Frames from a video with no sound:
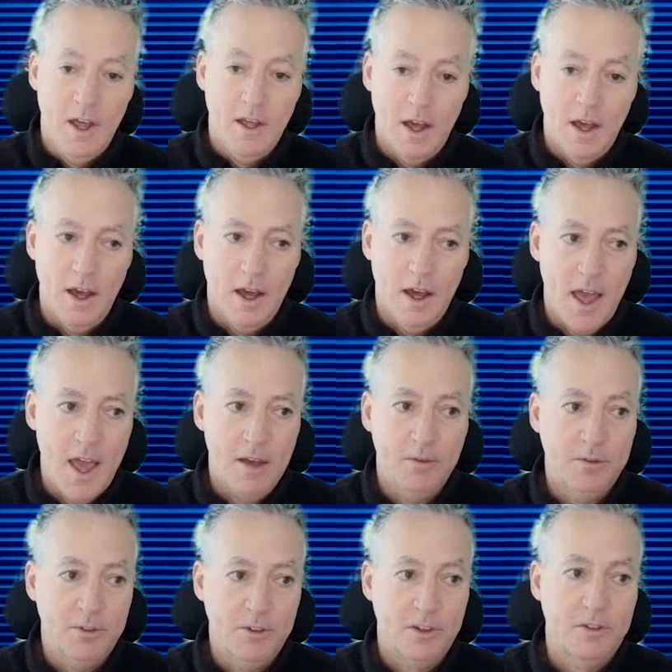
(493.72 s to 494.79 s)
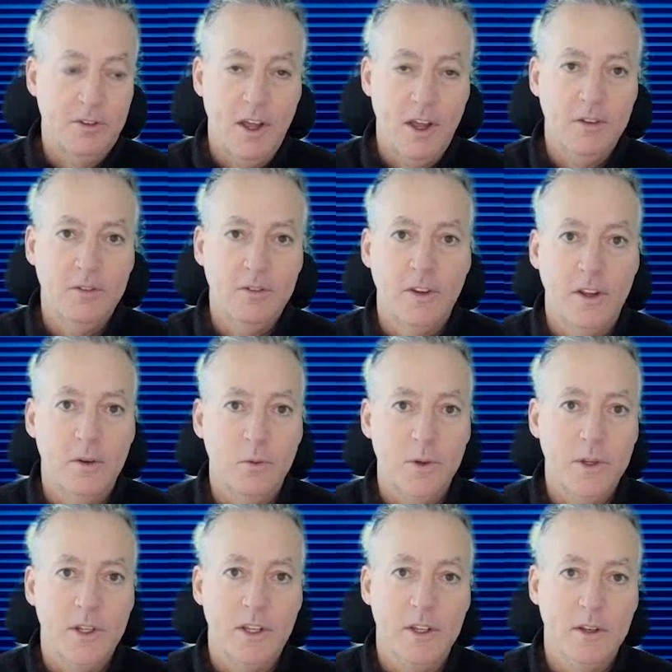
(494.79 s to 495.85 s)
have success and
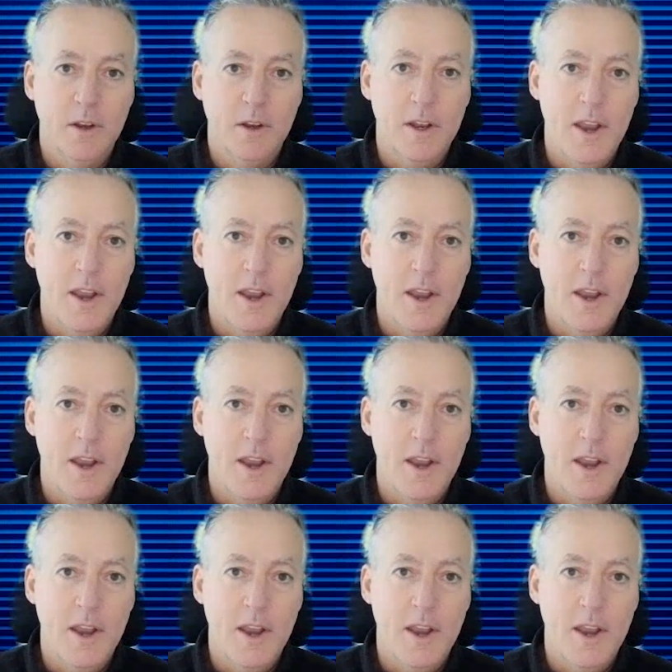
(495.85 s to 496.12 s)
we can